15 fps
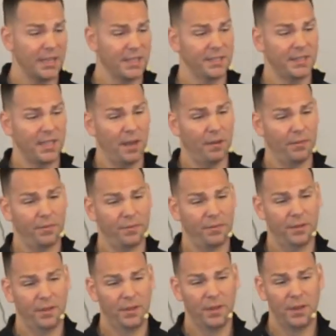stuff.
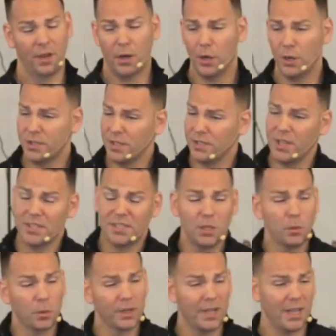Are you suggesting
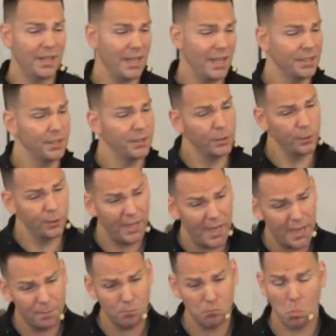we're not allowed to do
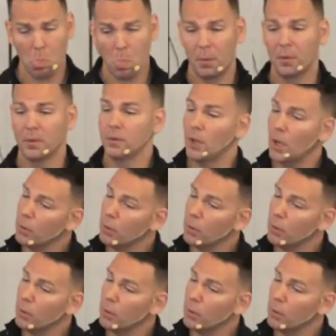that? No,